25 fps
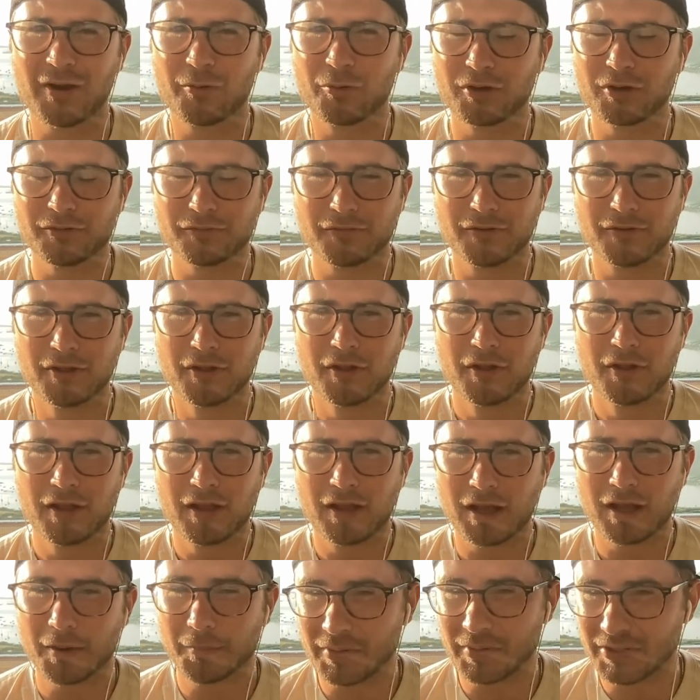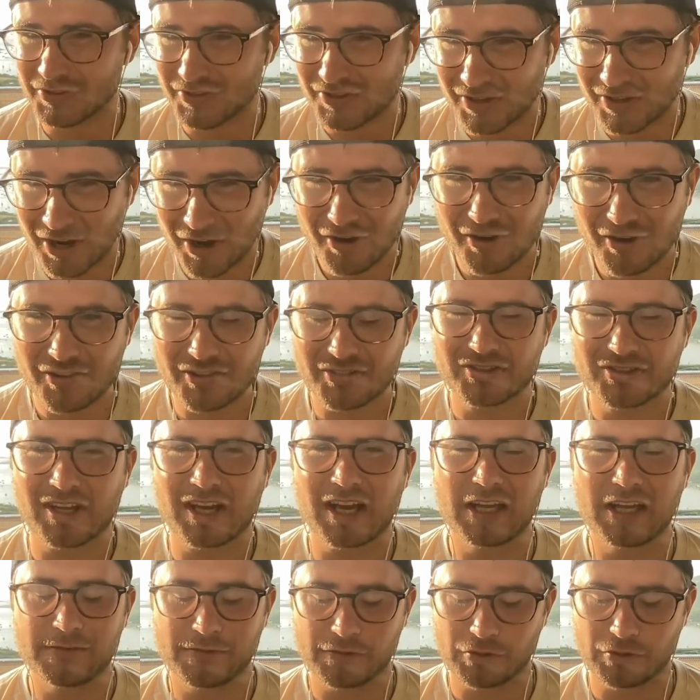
I would have been scared of this guy